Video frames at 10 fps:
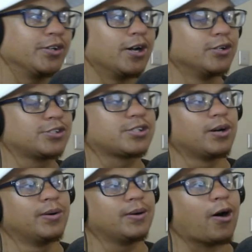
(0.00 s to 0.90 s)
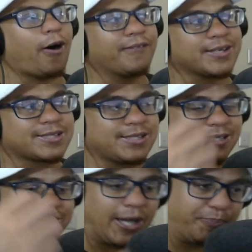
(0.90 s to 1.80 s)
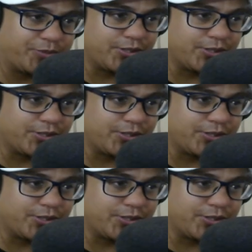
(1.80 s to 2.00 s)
know, so obviously he's up to